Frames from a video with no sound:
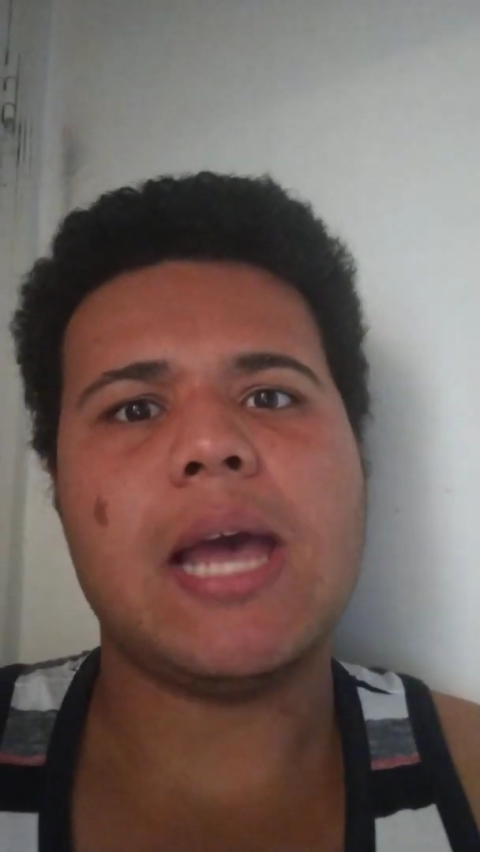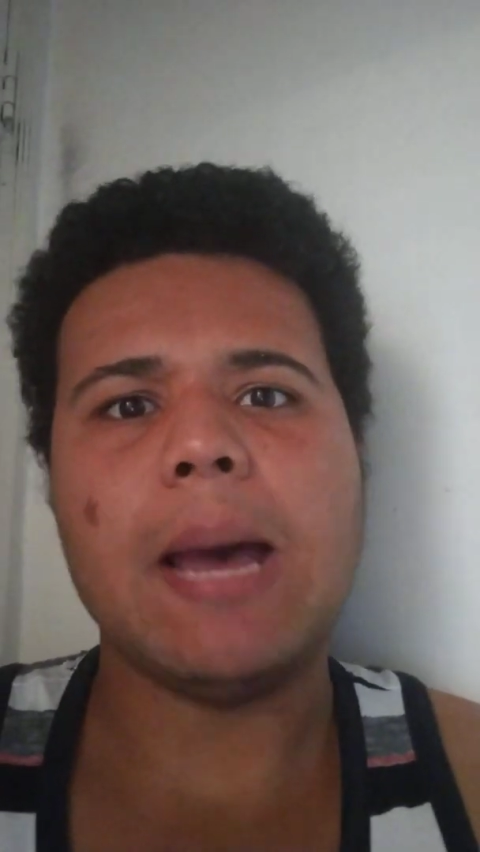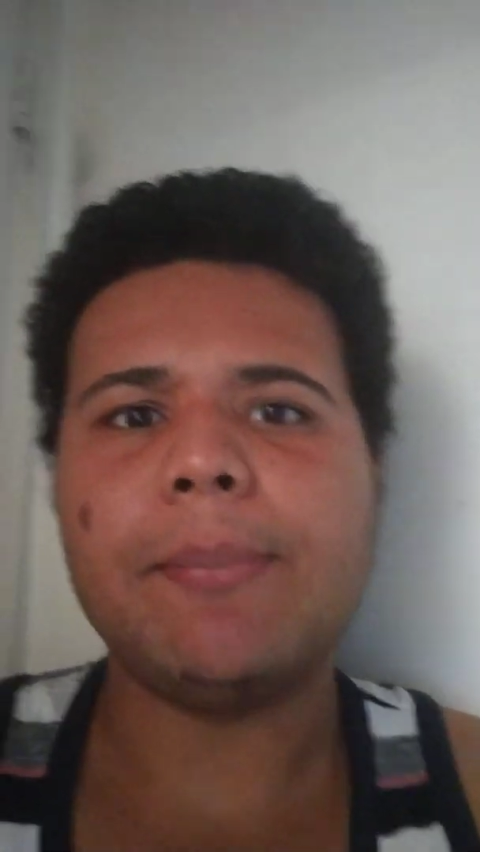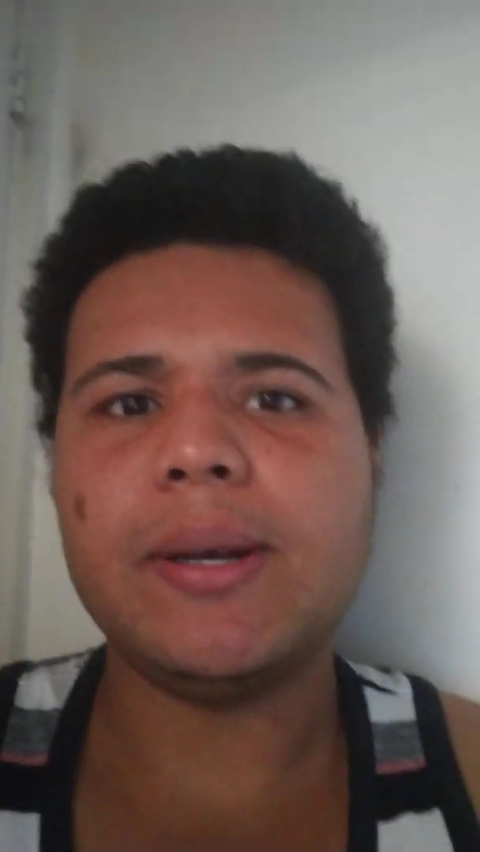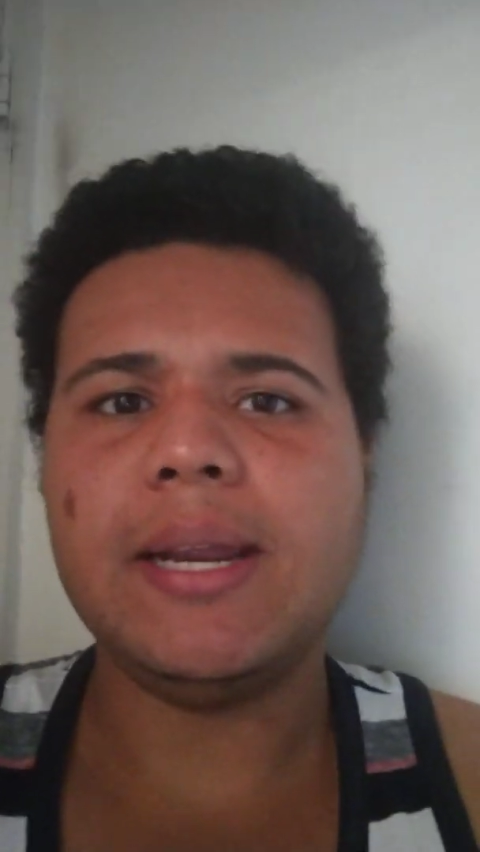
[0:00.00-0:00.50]

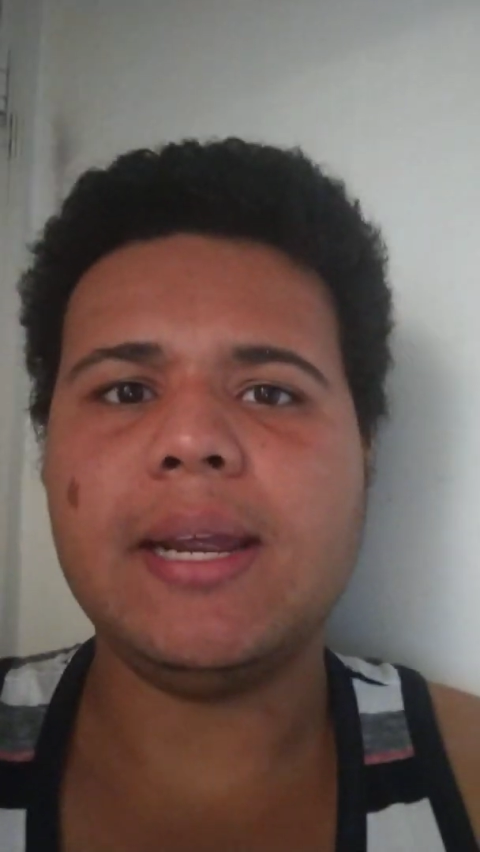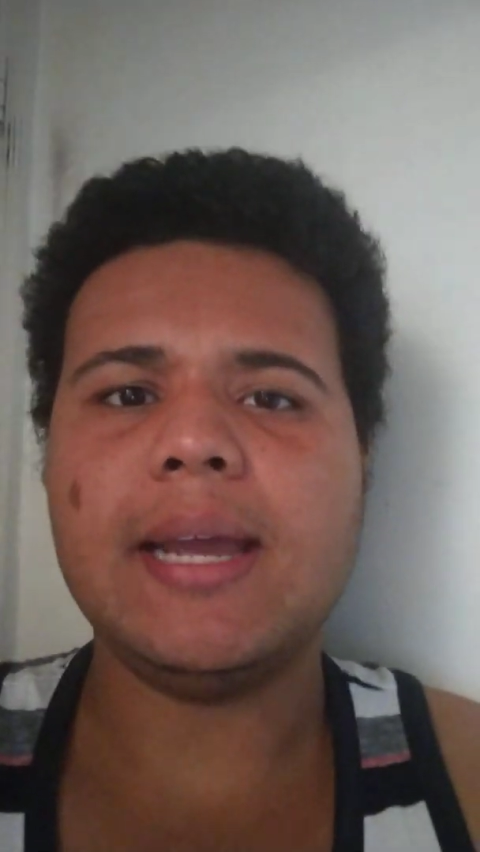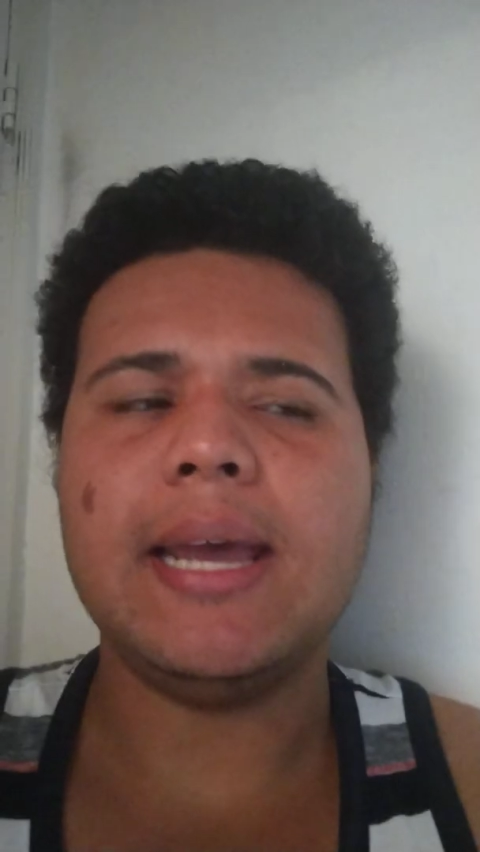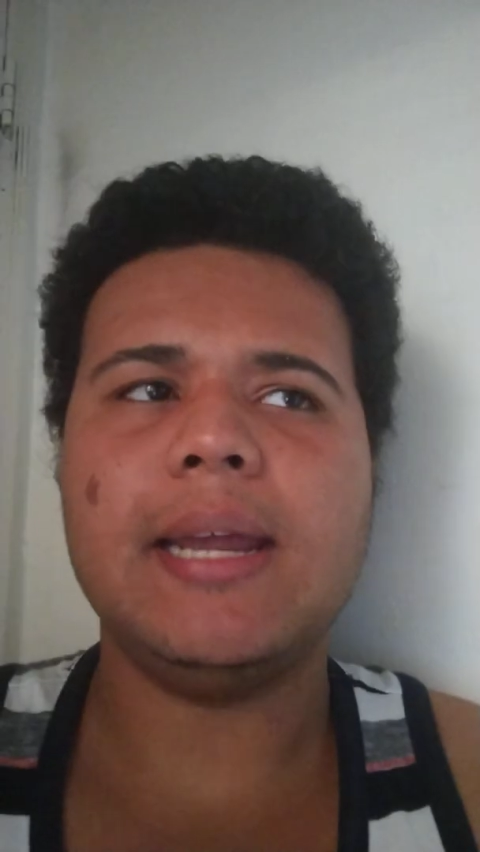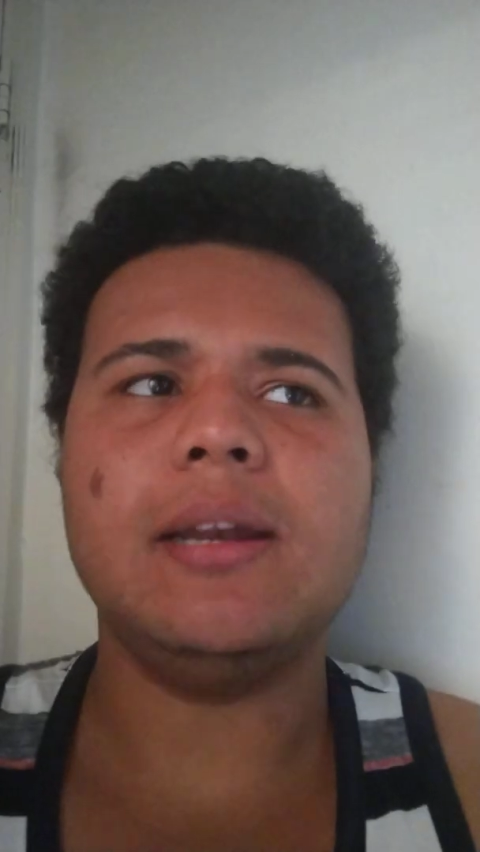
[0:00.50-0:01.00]

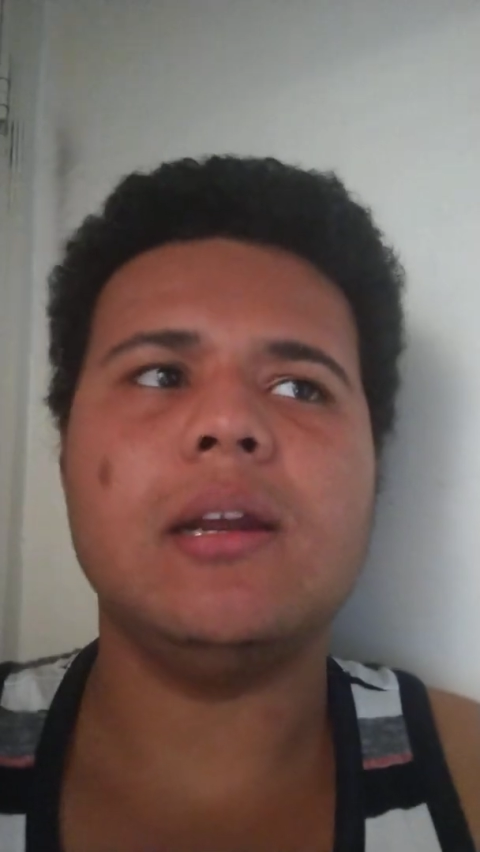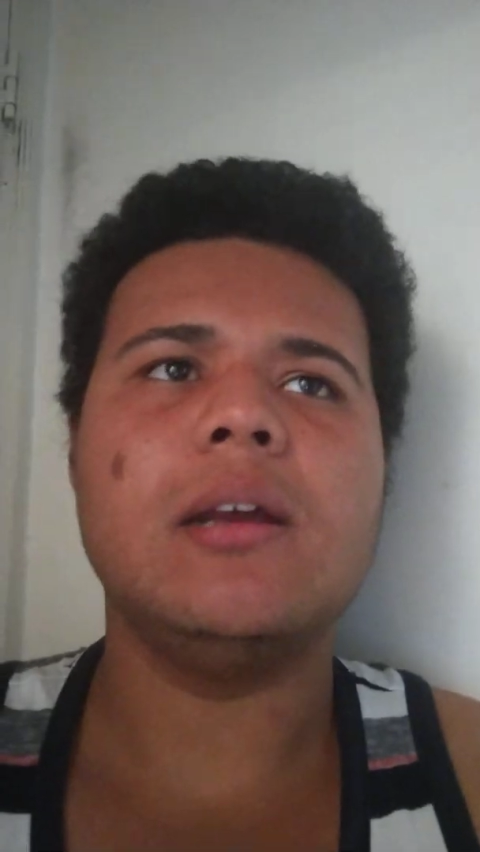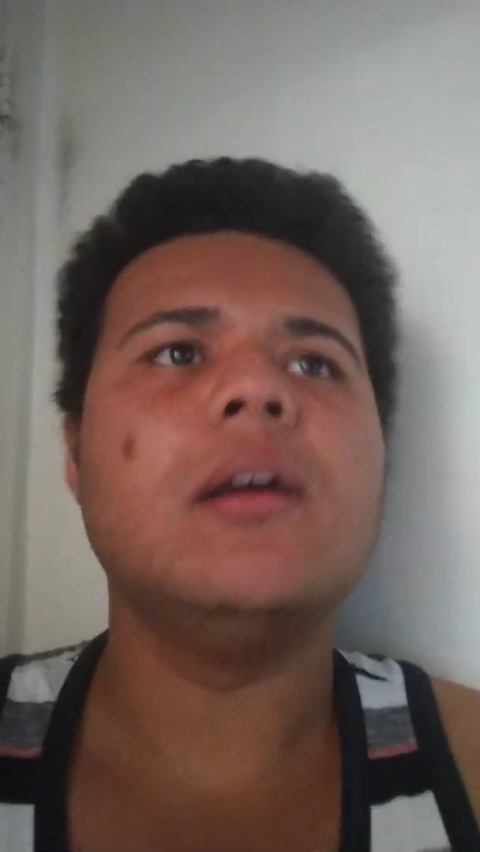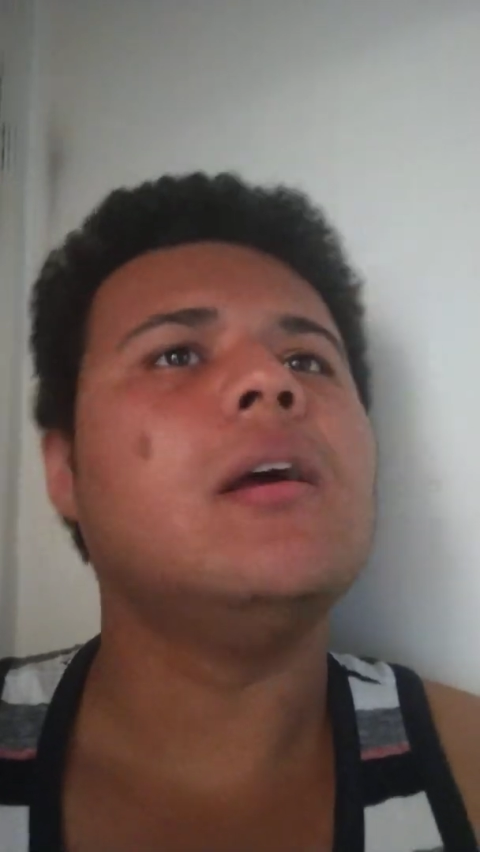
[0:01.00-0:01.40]
happening. And